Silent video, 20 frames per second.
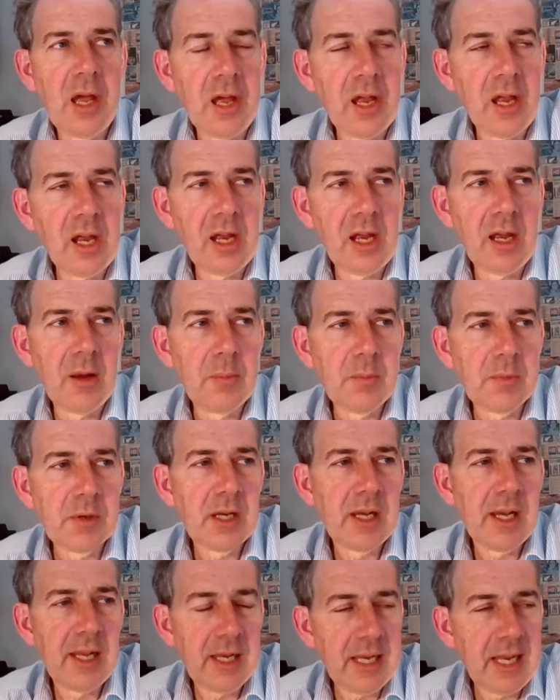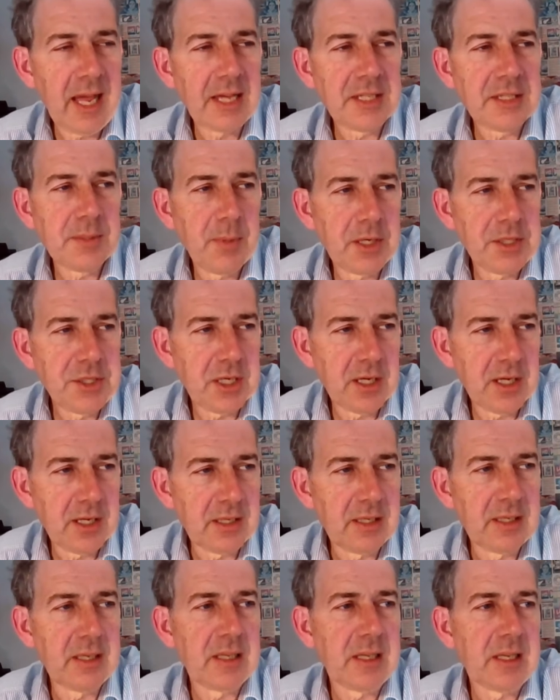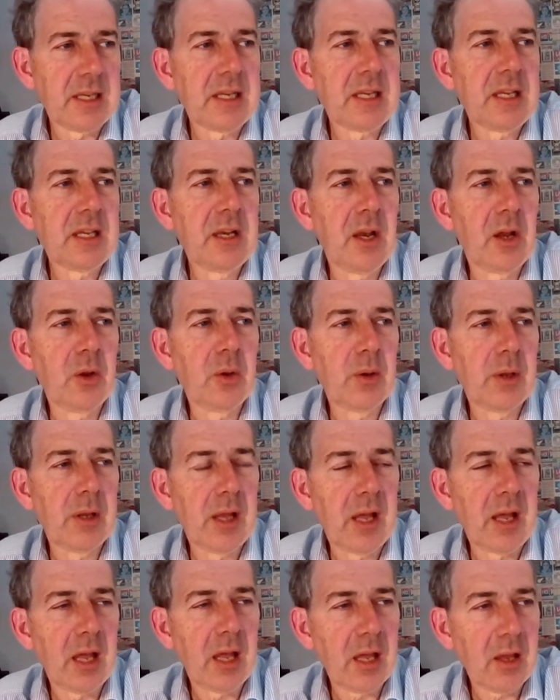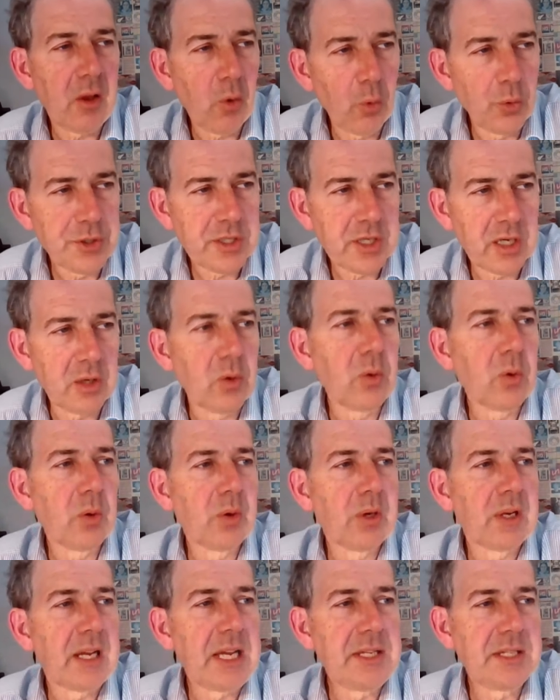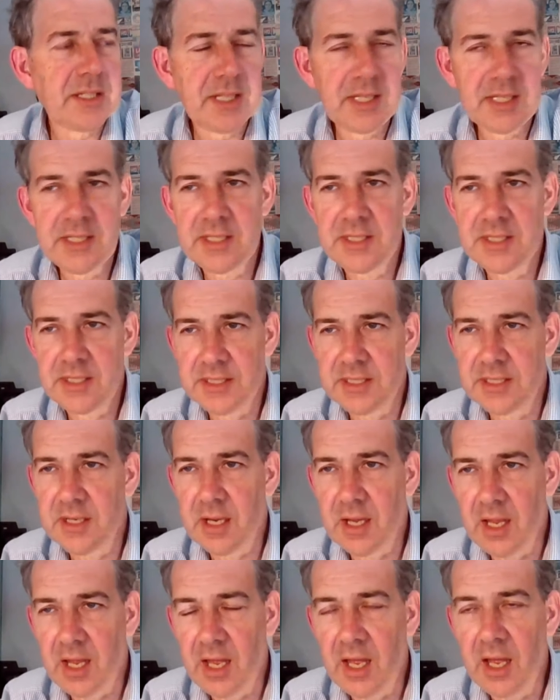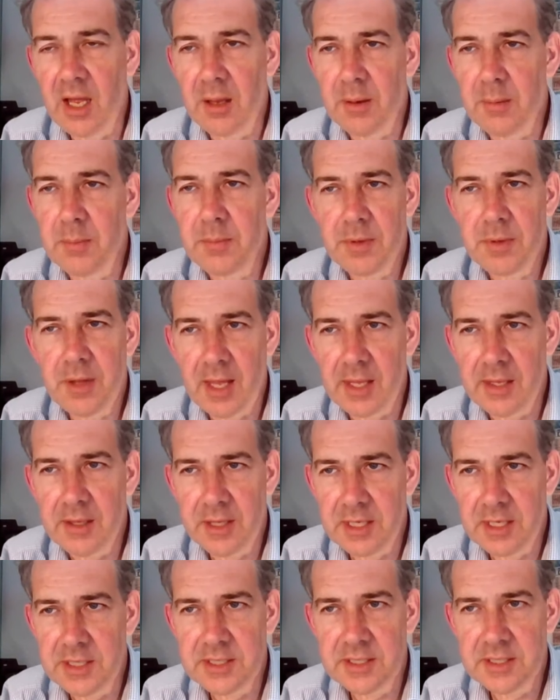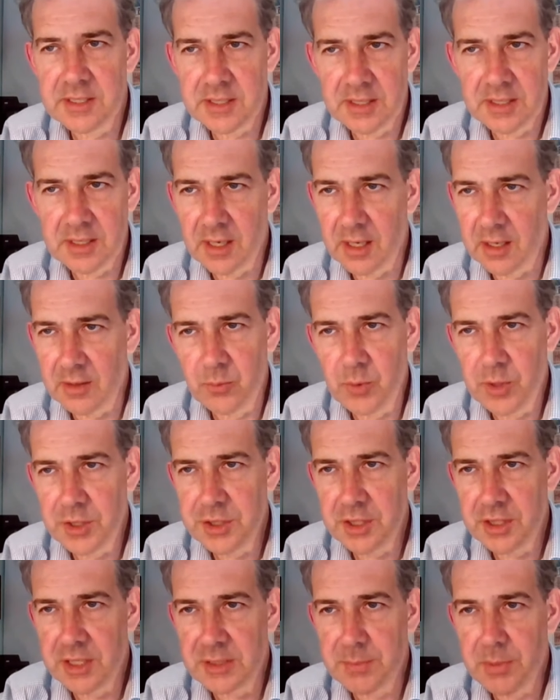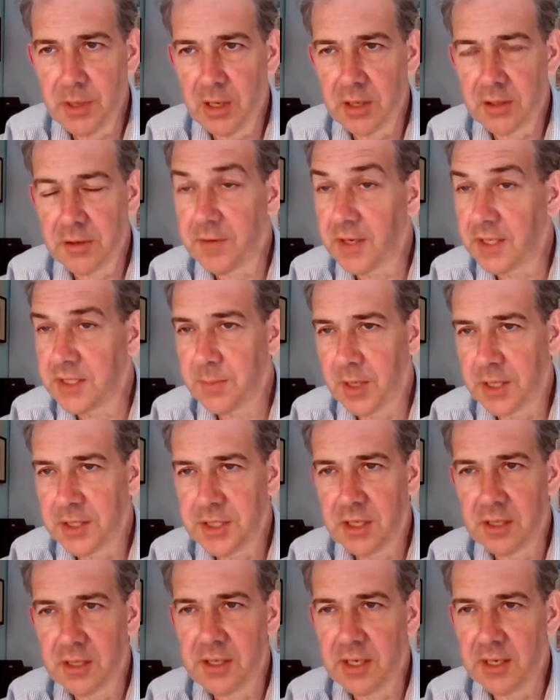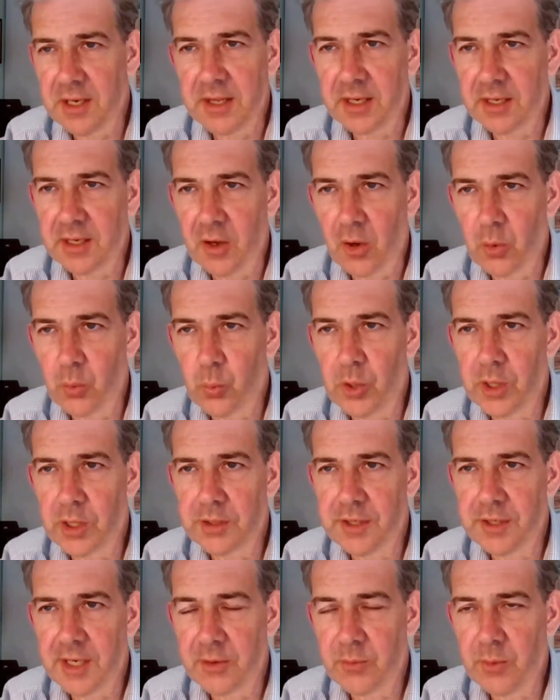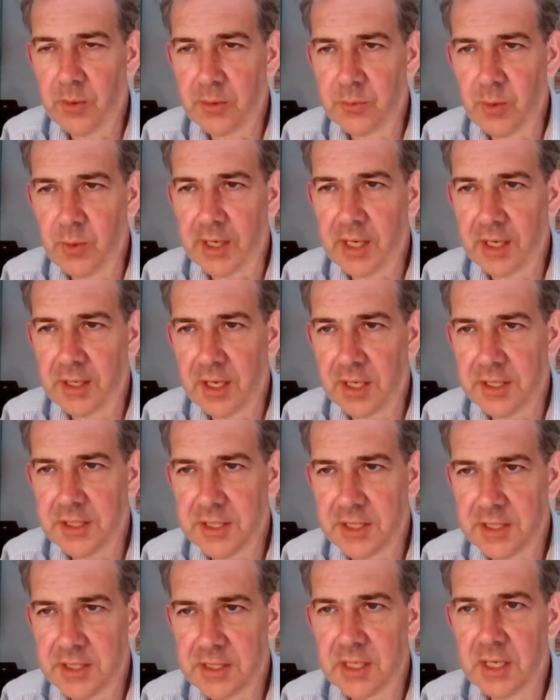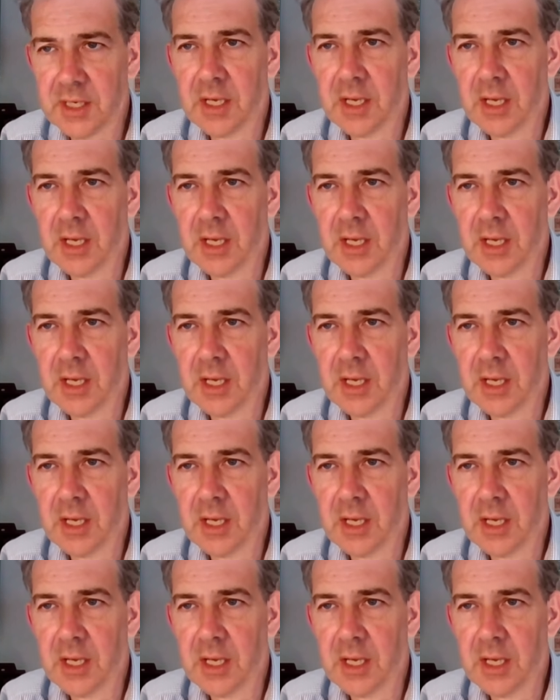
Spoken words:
Clearly, Azerbaijan, you know, also insists that this region is part of Azerbaijan, and I think the whole world now recognizes